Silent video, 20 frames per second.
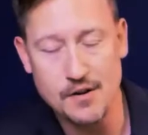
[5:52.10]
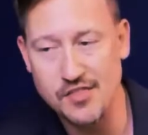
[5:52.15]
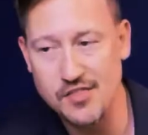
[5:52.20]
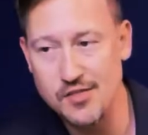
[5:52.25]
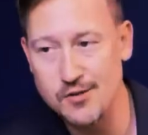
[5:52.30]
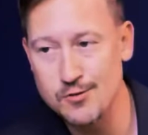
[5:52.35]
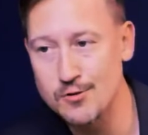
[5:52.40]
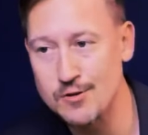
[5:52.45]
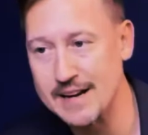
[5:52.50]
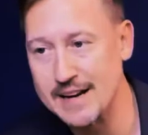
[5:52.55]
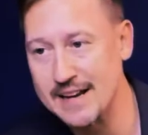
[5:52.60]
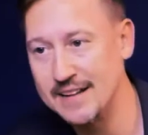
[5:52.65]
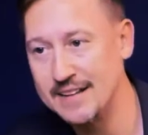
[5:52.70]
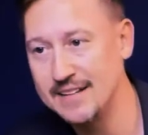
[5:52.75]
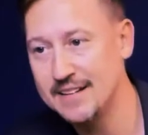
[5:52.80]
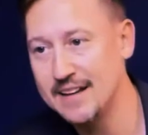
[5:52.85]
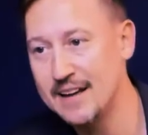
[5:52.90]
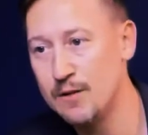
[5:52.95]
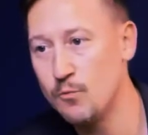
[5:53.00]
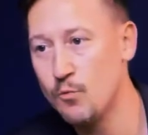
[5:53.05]
3,
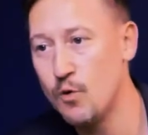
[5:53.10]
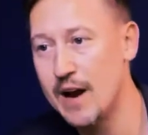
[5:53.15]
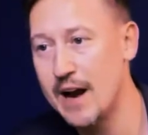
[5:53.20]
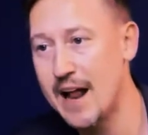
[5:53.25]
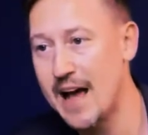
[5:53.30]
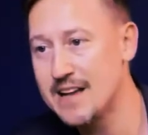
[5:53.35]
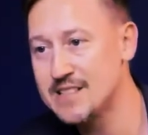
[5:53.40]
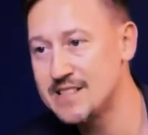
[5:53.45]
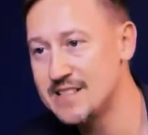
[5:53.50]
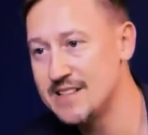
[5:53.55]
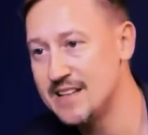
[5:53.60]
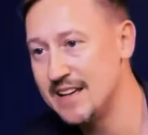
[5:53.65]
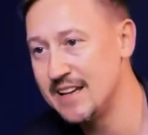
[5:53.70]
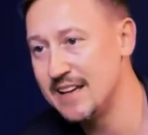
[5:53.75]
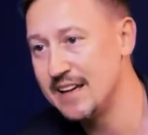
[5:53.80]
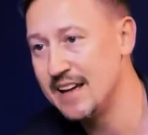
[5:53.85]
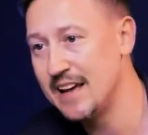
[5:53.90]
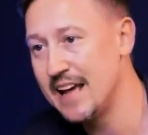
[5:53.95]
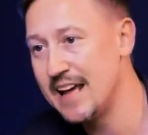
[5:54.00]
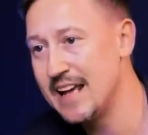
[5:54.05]
and what I
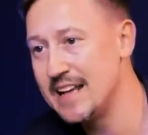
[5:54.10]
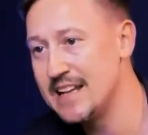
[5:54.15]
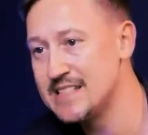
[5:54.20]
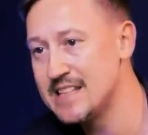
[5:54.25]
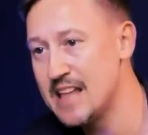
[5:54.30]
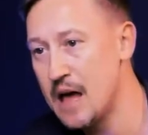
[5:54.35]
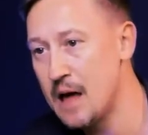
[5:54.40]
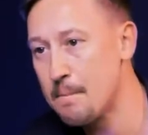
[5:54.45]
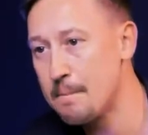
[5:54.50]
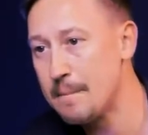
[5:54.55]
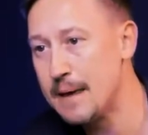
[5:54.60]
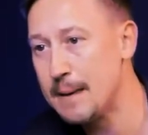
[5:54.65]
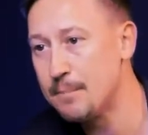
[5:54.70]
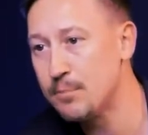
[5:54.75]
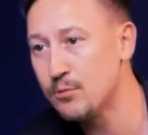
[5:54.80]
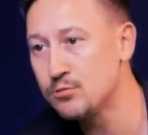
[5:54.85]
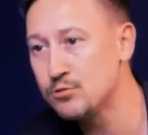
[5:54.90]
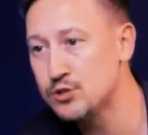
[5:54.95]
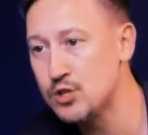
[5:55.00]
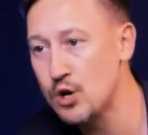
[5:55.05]
see, is that
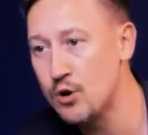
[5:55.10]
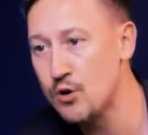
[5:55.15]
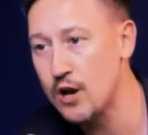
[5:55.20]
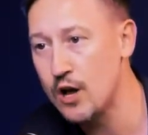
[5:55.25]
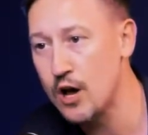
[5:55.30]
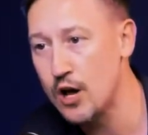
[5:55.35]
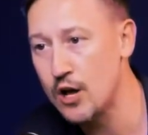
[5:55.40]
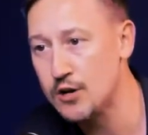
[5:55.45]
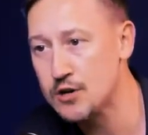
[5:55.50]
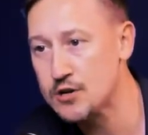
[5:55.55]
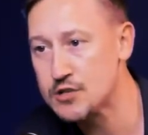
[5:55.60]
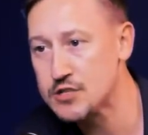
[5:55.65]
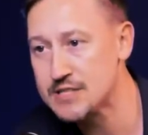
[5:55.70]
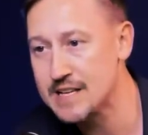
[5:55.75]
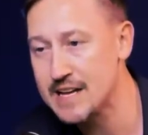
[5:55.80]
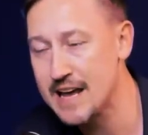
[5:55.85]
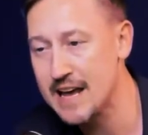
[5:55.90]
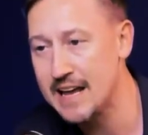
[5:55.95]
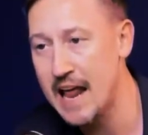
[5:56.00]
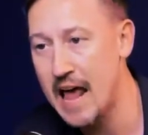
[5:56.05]
people don't
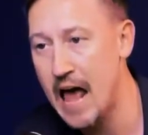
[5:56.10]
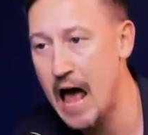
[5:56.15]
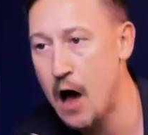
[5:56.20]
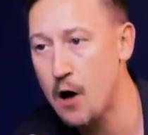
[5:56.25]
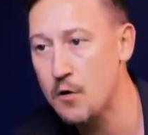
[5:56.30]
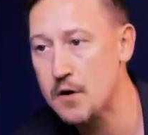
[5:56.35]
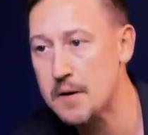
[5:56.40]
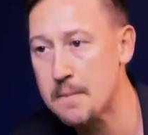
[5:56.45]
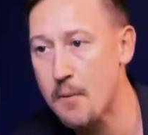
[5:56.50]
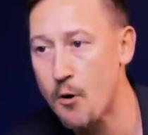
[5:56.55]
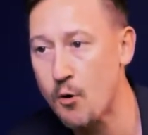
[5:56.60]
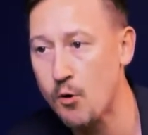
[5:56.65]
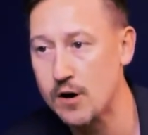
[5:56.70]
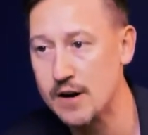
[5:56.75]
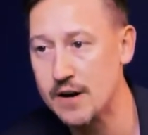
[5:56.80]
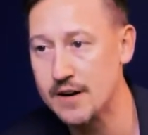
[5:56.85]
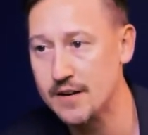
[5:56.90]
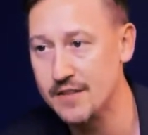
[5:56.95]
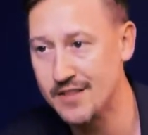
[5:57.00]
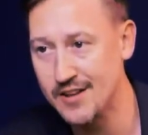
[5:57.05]
understand how
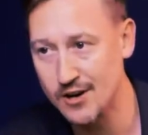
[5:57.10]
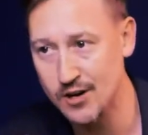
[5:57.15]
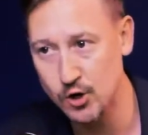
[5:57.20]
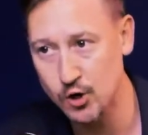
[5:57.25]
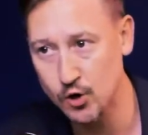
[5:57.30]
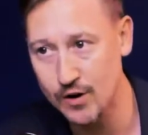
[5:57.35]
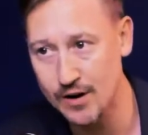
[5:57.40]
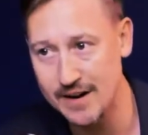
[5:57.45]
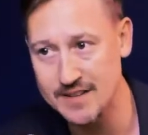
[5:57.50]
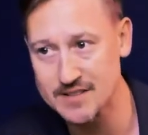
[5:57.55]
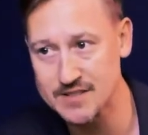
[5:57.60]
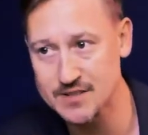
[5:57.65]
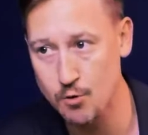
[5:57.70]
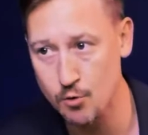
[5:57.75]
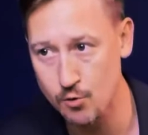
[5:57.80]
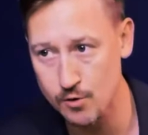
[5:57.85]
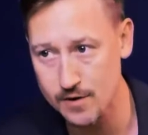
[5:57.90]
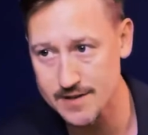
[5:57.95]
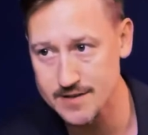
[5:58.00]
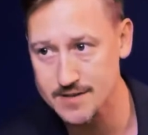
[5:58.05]
important their credit
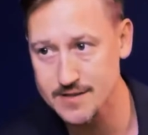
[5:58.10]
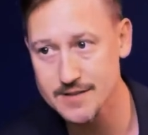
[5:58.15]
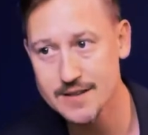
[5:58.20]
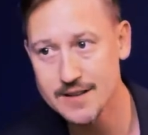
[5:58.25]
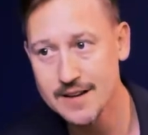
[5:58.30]
score is.